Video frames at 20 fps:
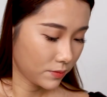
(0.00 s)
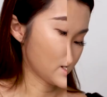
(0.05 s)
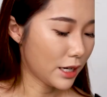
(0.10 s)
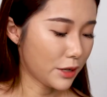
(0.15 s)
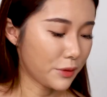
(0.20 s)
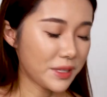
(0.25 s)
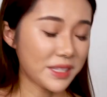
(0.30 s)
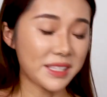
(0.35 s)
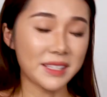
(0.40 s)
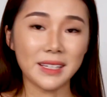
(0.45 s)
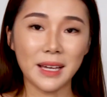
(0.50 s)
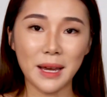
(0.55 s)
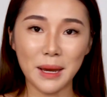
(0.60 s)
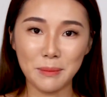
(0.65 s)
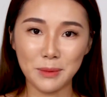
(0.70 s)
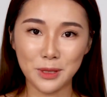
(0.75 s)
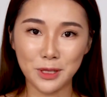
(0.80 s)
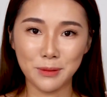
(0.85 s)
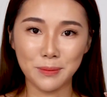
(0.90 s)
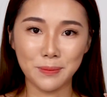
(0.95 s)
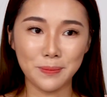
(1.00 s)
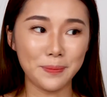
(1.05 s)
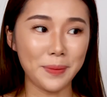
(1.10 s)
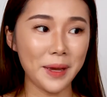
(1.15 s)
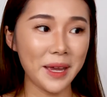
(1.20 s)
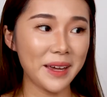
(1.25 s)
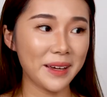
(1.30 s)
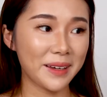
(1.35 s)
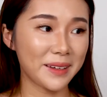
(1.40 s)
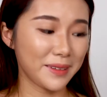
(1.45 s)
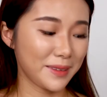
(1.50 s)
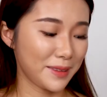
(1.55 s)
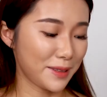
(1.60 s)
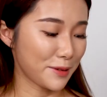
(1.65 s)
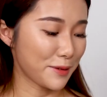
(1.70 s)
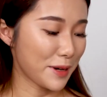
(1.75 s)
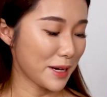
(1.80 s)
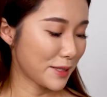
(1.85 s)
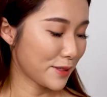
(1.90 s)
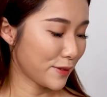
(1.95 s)
Now it's time to bake
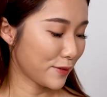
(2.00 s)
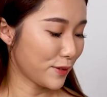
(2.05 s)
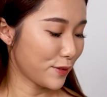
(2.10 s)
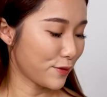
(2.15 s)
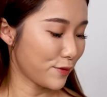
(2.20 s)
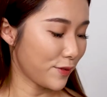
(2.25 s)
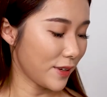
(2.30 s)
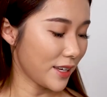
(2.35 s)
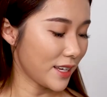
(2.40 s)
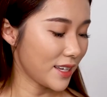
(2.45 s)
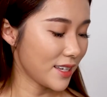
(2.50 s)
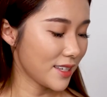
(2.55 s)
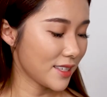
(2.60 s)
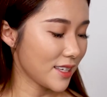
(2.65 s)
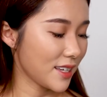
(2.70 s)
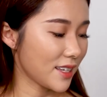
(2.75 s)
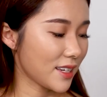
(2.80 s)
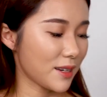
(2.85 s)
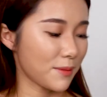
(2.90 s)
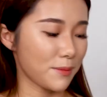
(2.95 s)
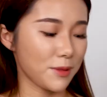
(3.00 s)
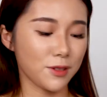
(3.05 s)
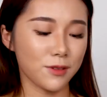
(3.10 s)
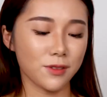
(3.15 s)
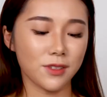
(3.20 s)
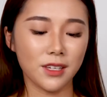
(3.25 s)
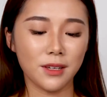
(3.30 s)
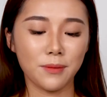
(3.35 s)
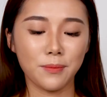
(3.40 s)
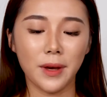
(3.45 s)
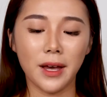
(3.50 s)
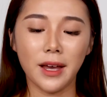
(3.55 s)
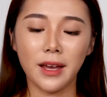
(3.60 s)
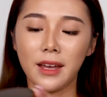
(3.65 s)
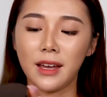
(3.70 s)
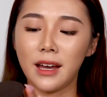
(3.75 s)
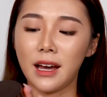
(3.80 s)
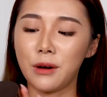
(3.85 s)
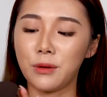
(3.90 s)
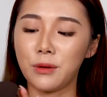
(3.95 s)
the rest of the face, and I'm using my